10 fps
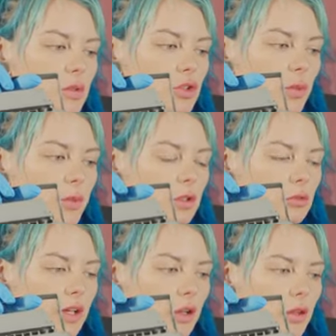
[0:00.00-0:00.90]
to be dripping
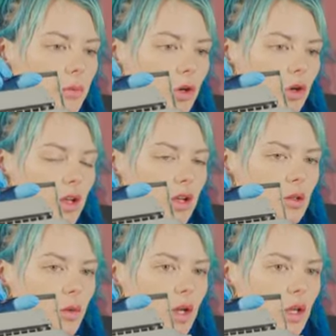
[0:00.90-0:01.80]
around the ball
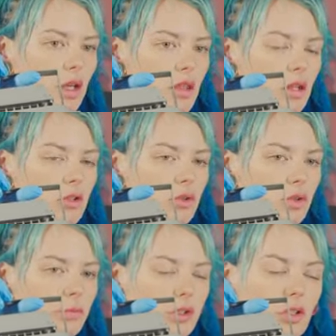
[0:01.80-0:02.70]
anyway, and then you
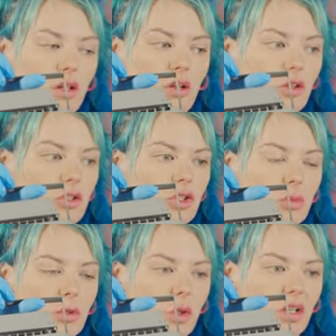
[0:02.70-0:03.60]
put the light on it
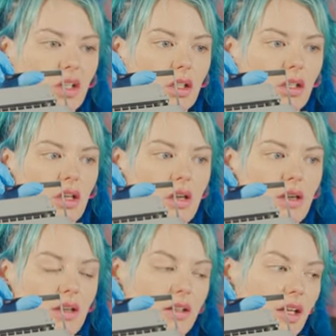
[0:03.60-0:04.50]
super quick,
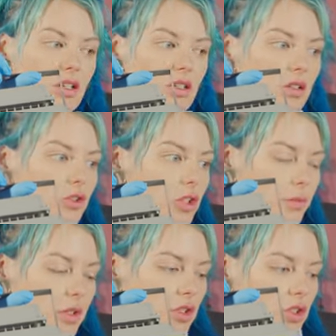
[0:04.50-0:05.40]
and it catches the drip,
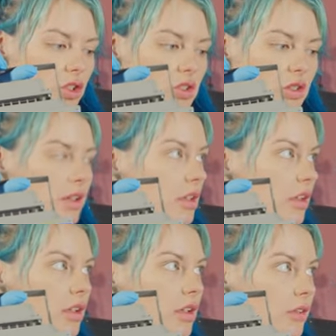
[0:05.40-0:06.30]
and it's just tightening
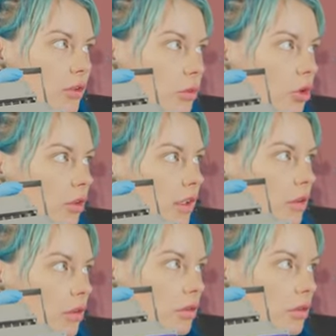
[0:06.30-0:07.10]
it even more around.